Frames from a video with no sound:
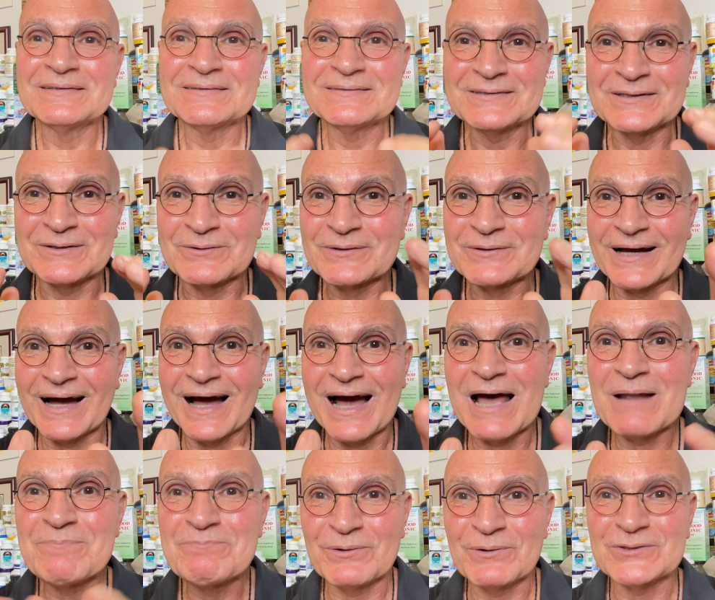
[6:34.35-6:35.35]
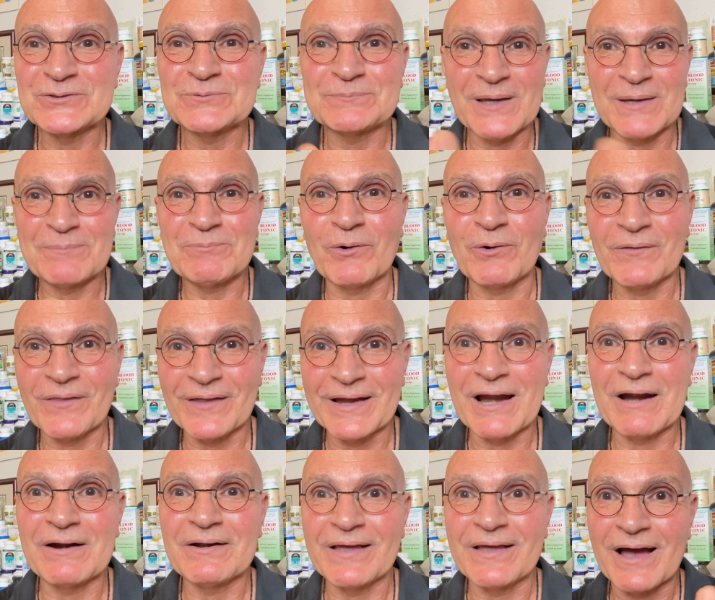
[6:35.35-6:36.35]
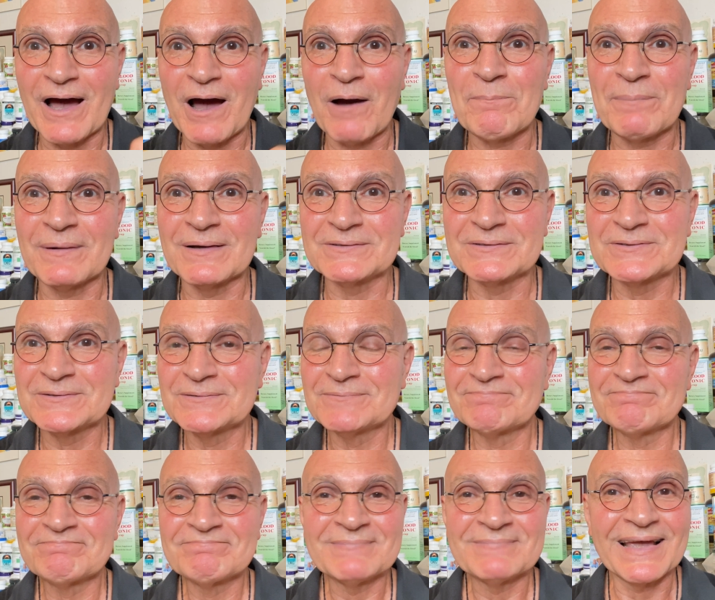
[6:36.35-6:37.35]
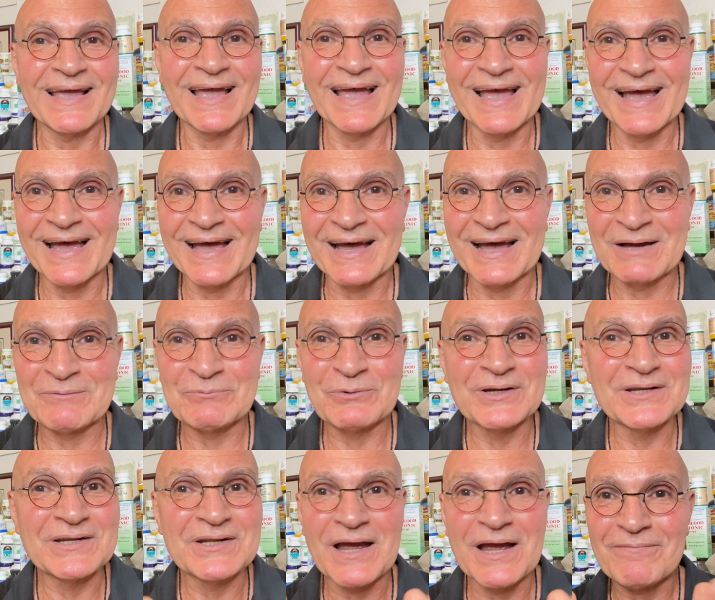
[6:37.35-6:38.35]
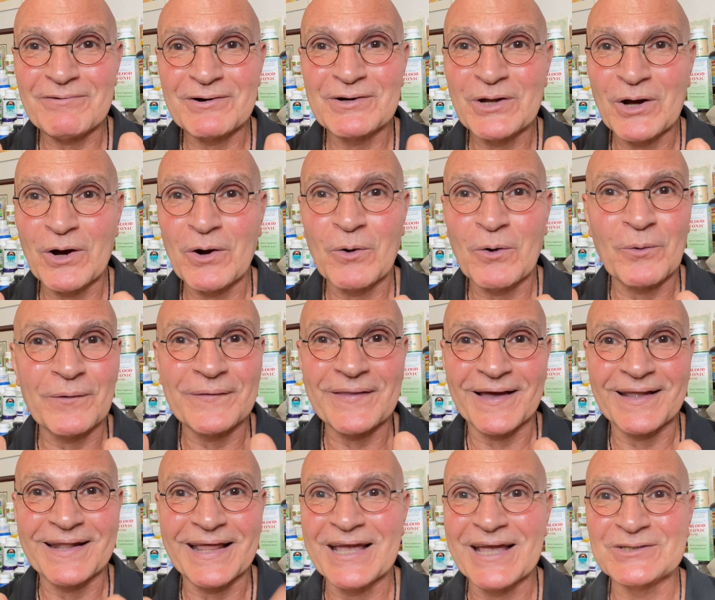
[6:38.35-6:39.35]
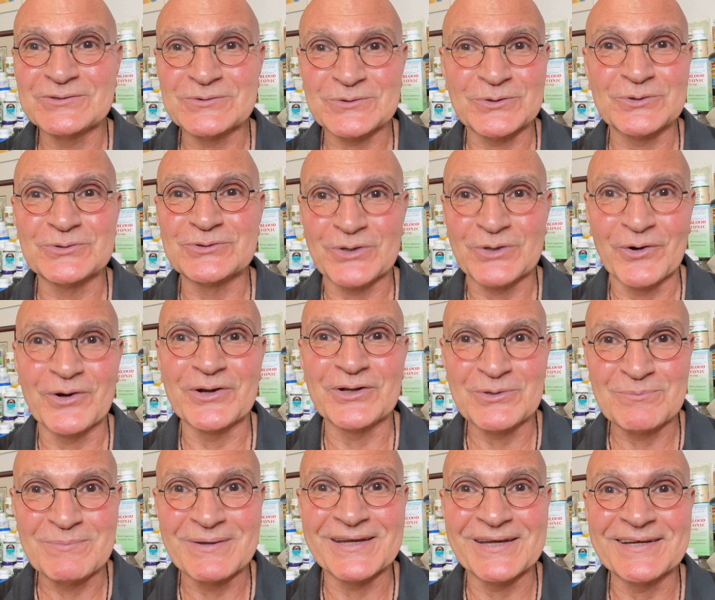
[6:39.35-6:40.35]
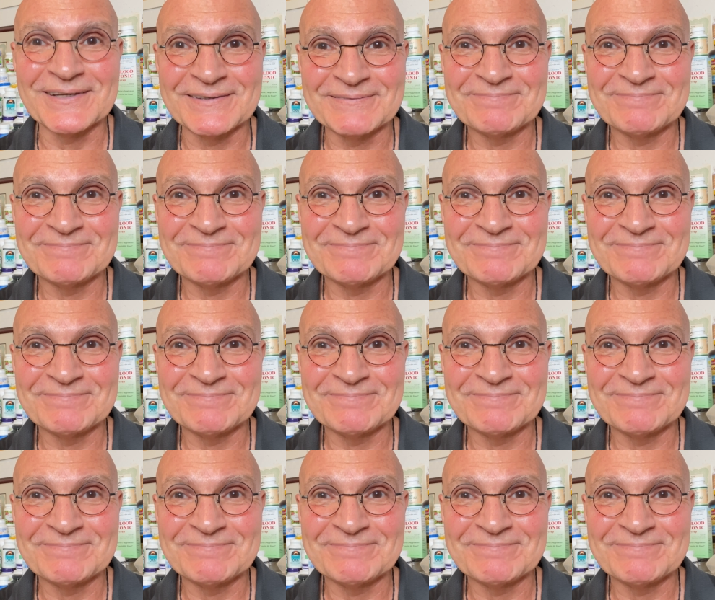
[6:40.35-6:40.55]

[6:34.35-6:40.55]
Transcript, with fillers: You know, God puts people there to help us, and we never know where that angel is going to be.